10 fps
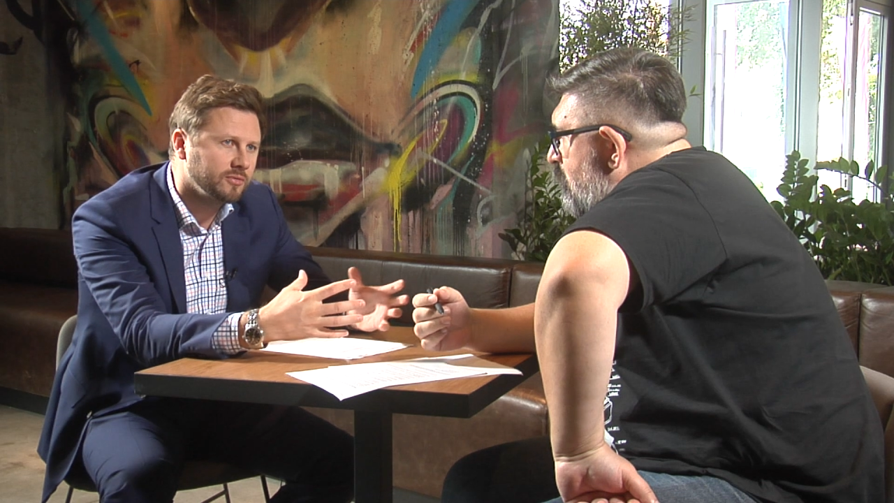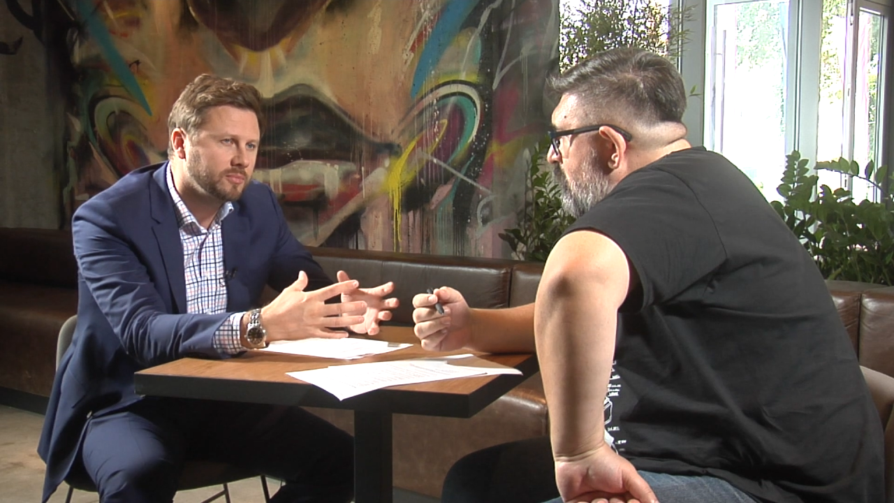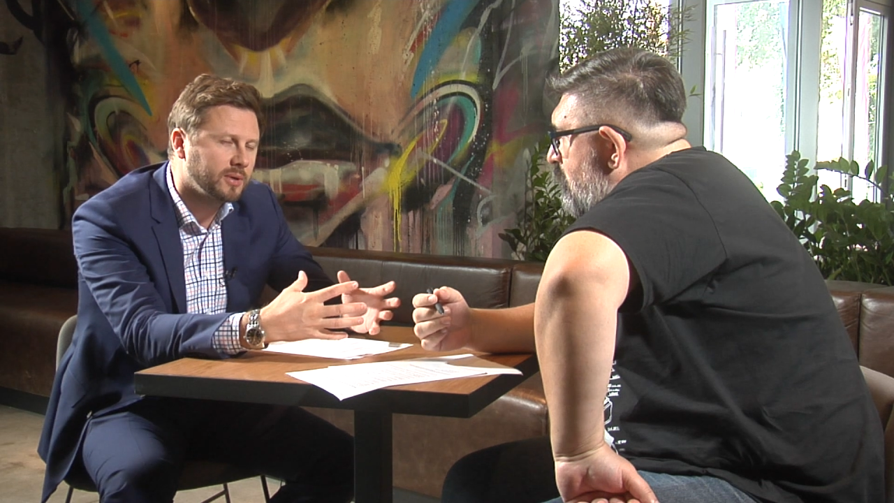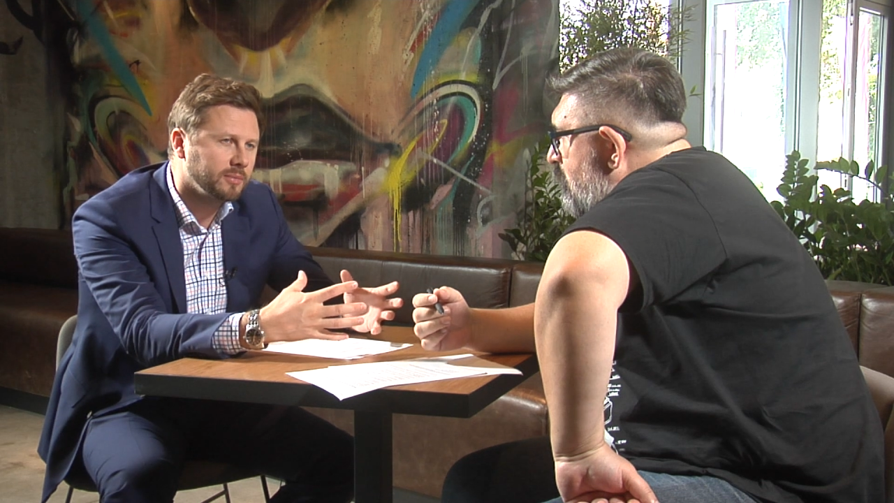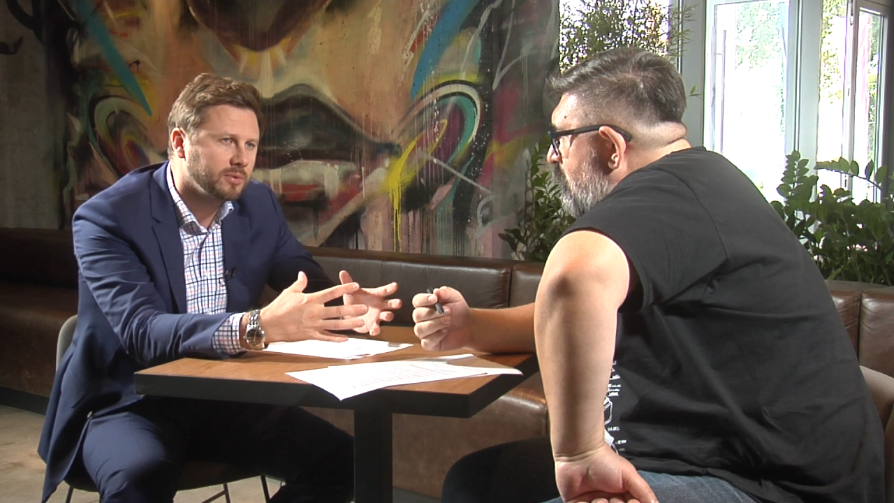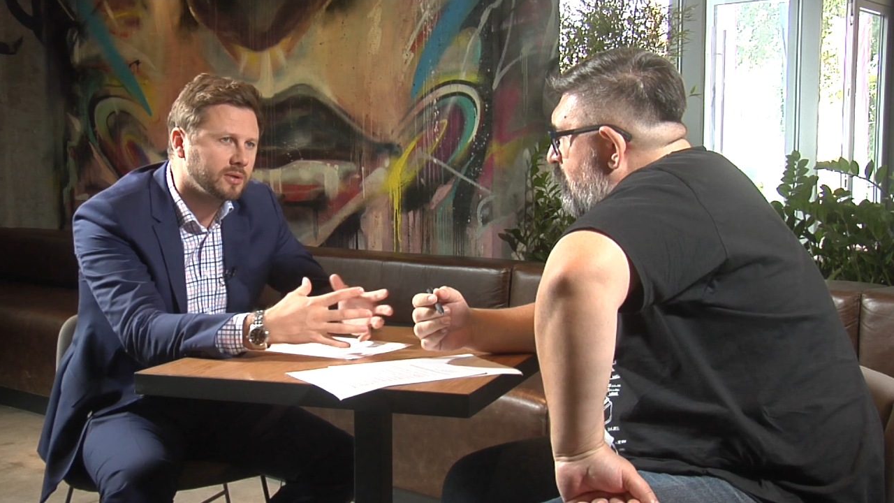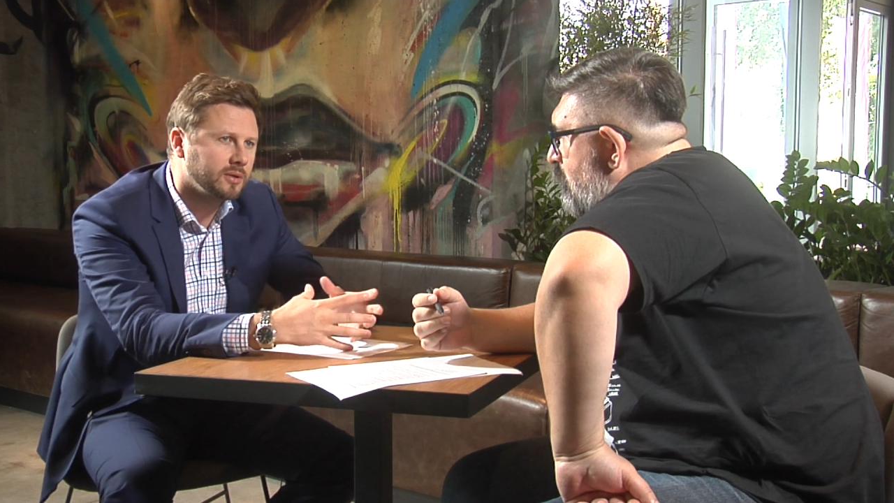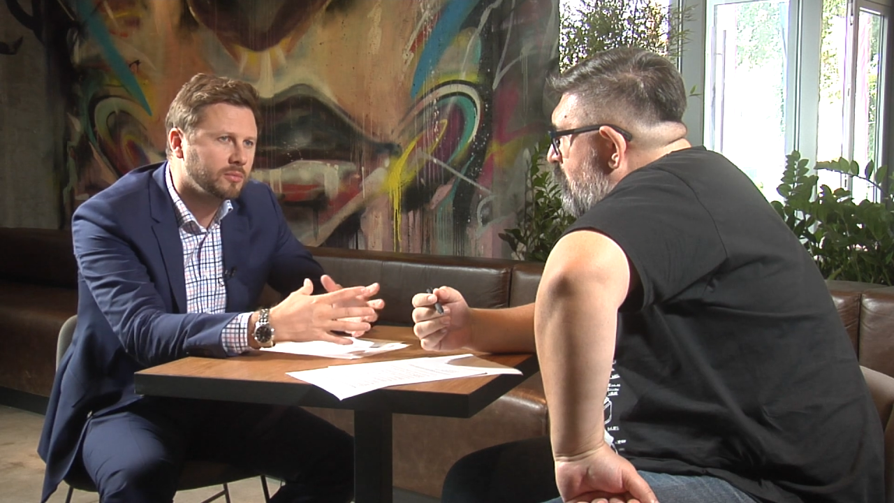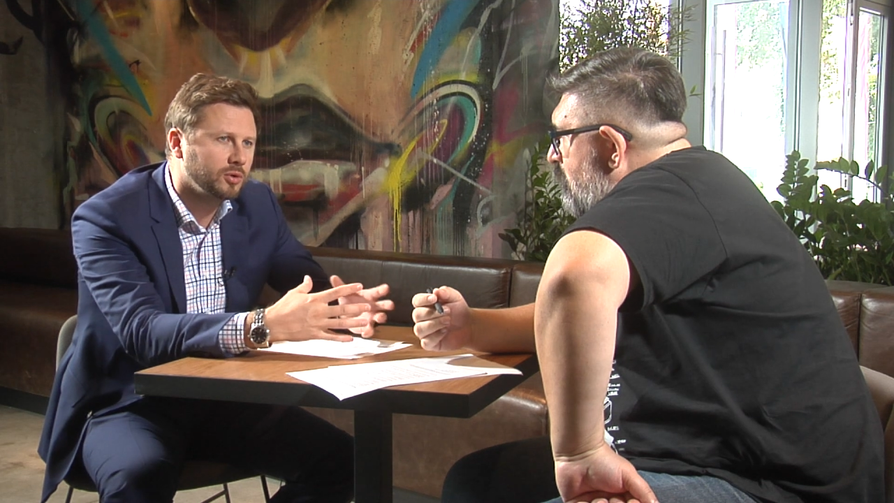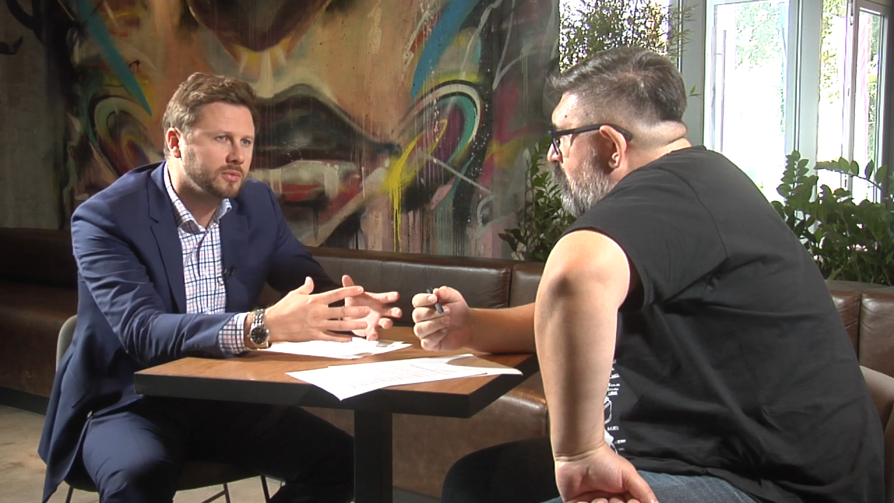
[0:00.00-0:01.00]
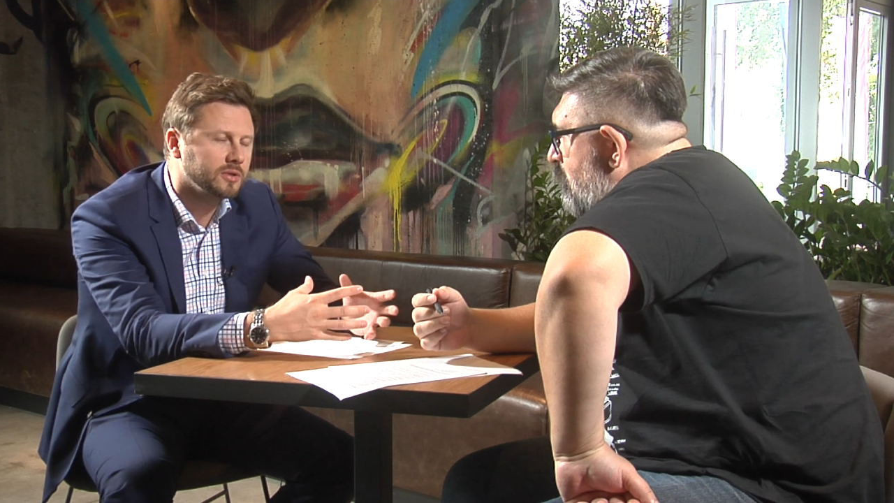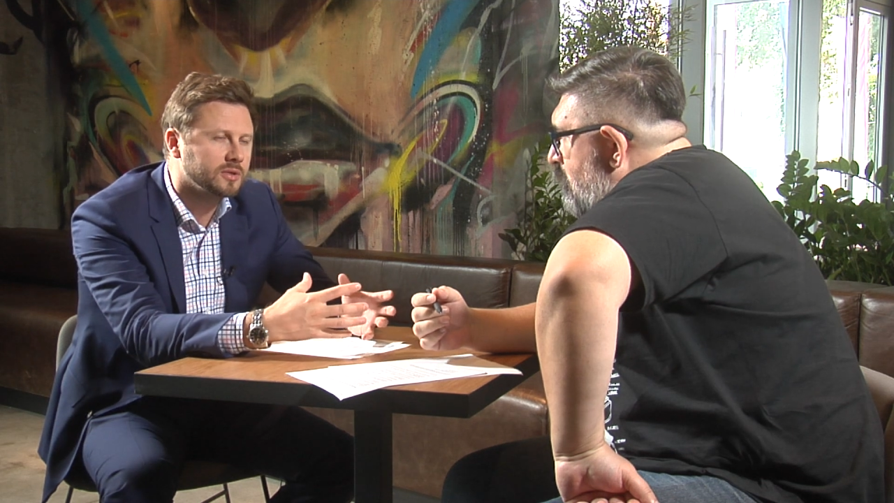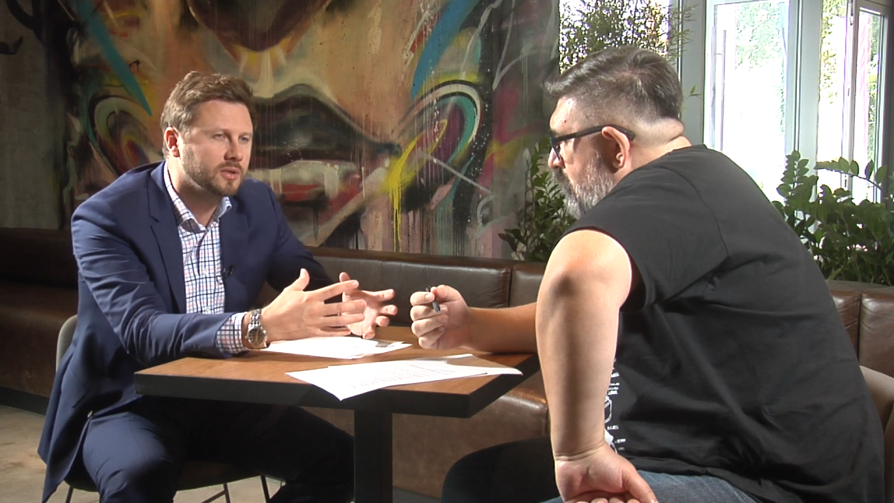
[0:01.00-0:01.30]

of the pipeline at the moment is